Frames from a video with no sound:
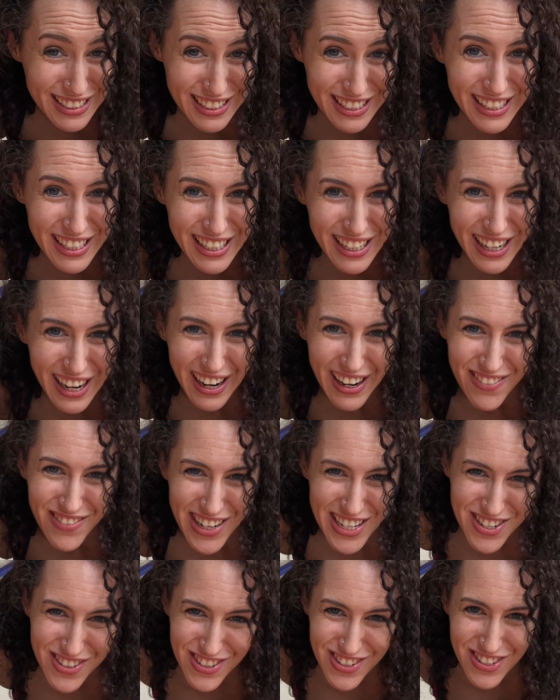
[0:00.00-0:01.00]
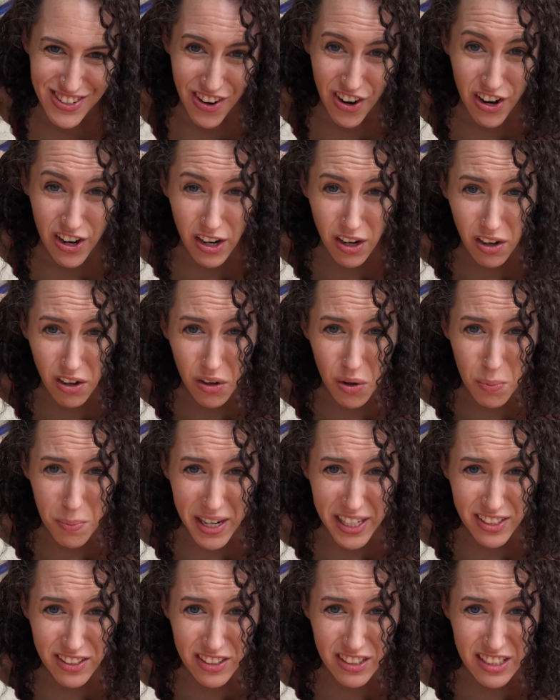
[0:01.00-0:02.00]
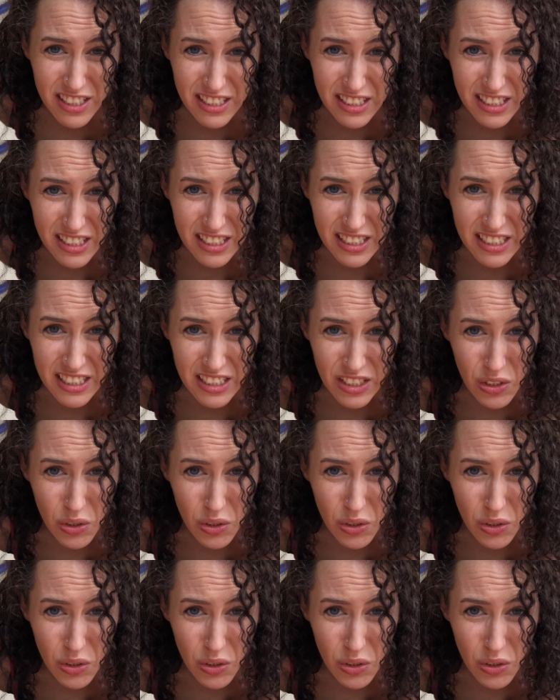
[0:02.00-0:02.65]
I'm Rachel Starr. Oh my goodness.